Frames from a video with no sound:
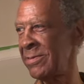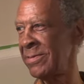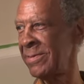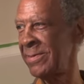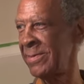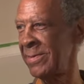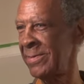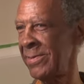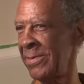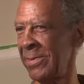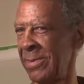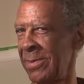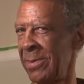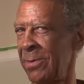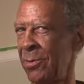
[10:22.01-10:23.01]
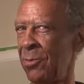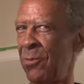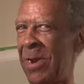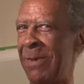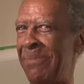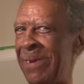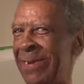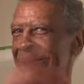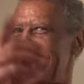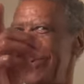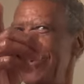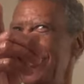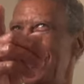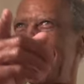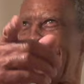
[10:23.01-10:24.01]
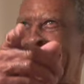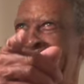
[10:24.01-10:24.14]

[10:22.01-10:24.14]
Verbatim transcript: Wait a minute, who did the